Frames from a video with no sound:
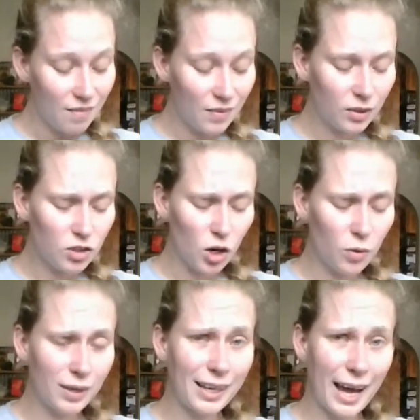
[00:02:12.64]
Filch
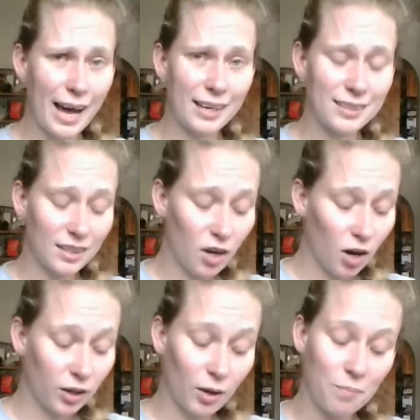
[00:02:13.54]
owned a cat
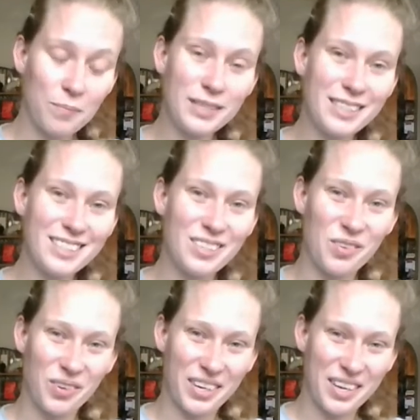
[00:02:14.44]
called Mrs.
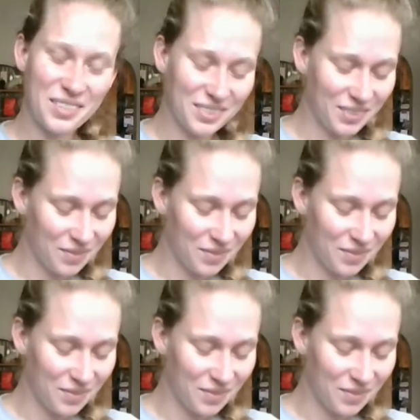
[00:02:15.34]
Norris,